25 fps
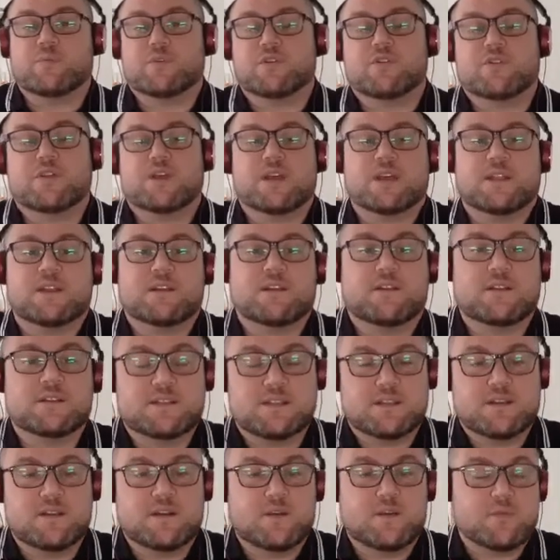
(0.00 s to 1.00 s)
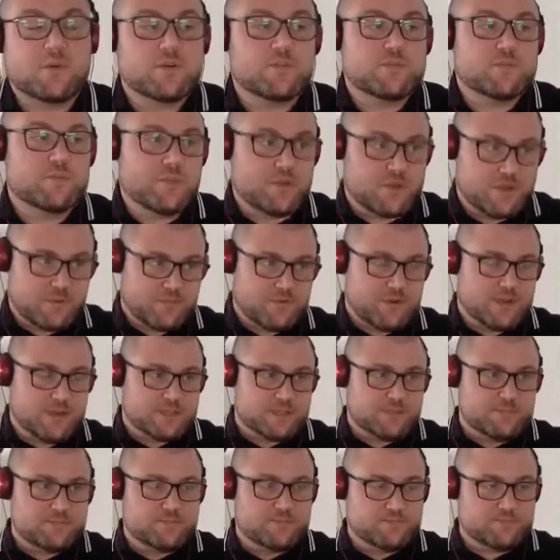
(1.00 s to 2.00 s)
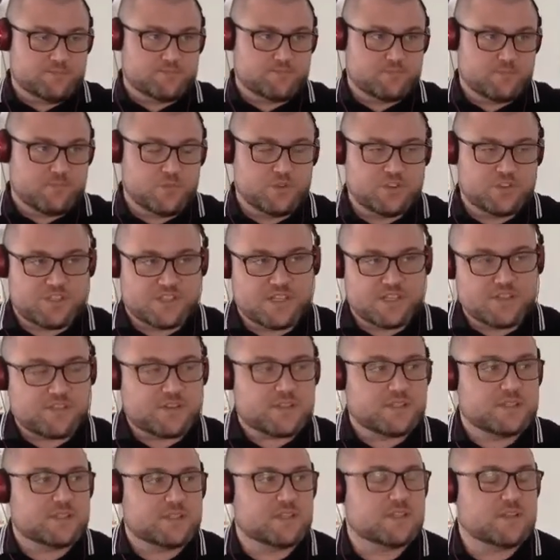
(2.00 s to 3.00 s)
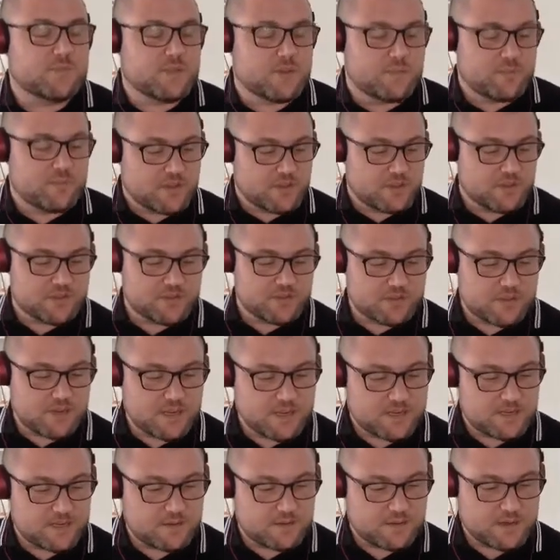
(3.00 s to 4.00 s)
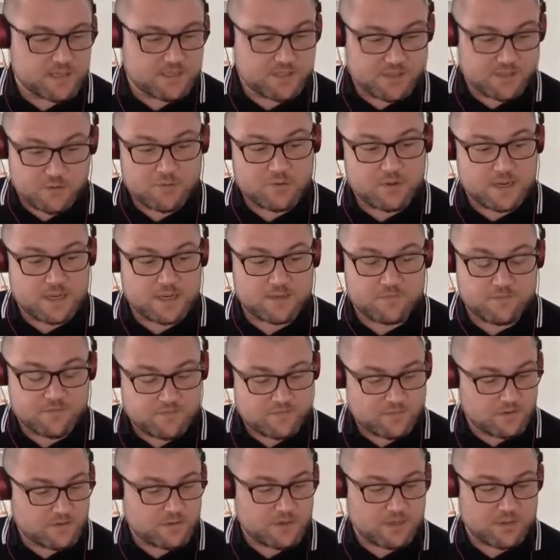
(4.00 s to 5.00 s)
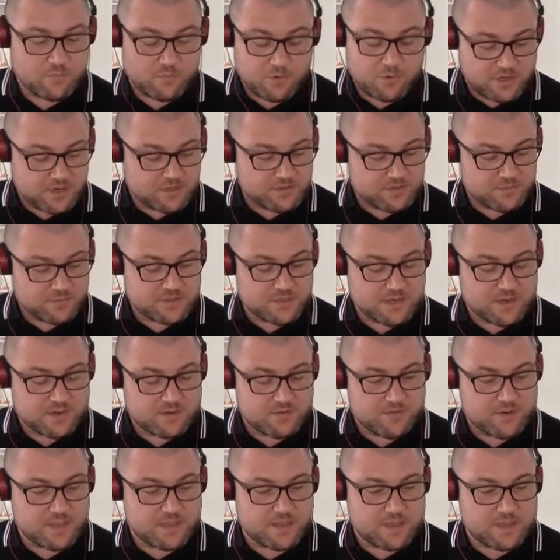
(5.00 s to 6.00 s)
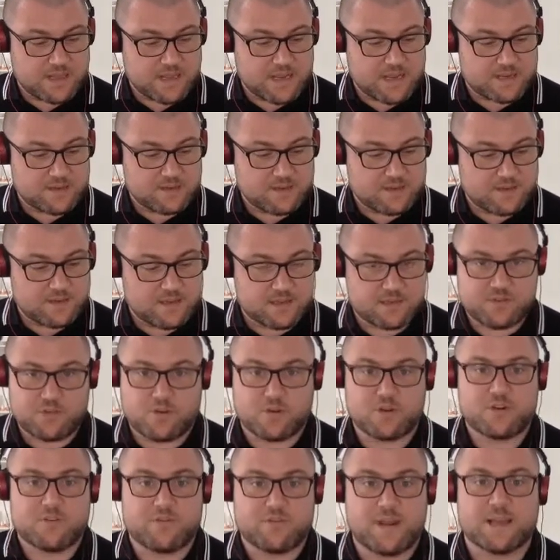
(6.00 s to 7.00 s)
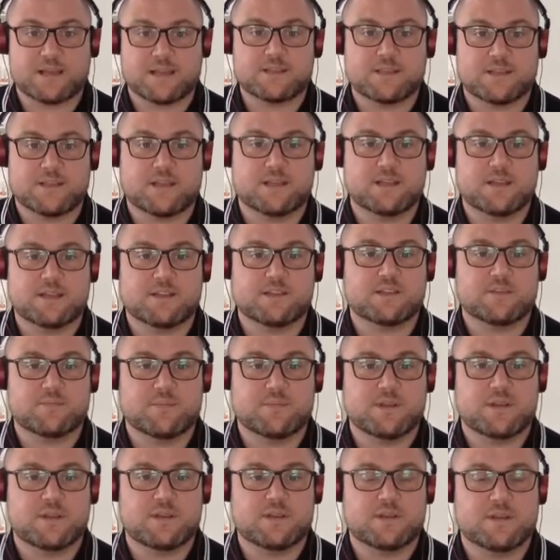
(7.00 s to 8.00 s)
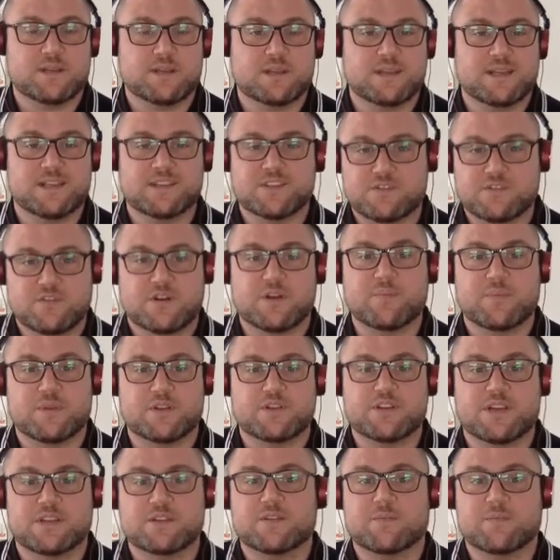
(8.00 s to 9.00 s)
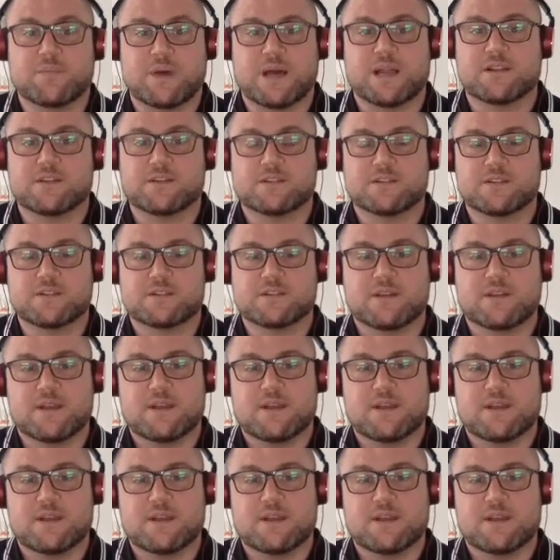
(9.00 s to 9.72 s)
on it in 1991 on the Booker Prize, which is interesting to me, because I 100% agree that is not correct, that it needs to be at least try and be gender balanced.